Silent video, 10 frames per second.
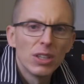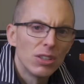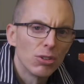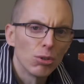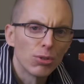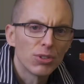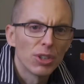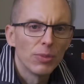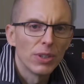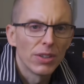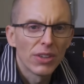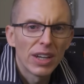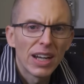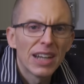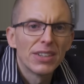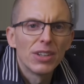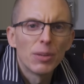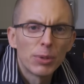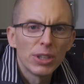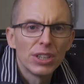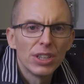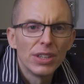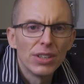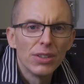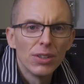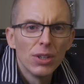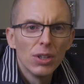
is also something that I hadn't appreciated.